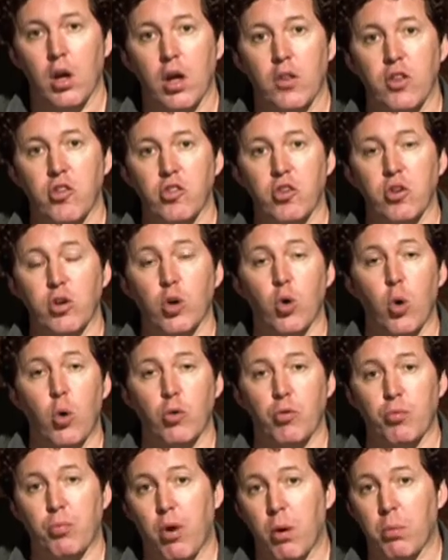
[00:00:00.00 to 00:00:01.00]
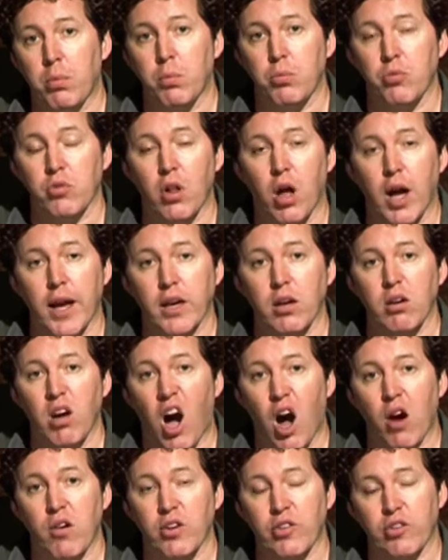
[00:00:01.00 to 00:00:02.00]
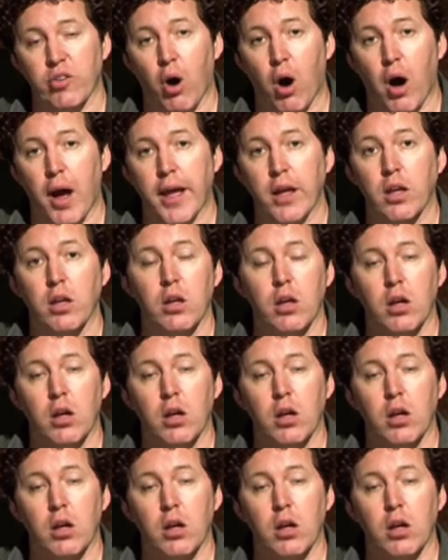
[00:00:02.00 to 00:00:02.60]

This can cause problems like RSI,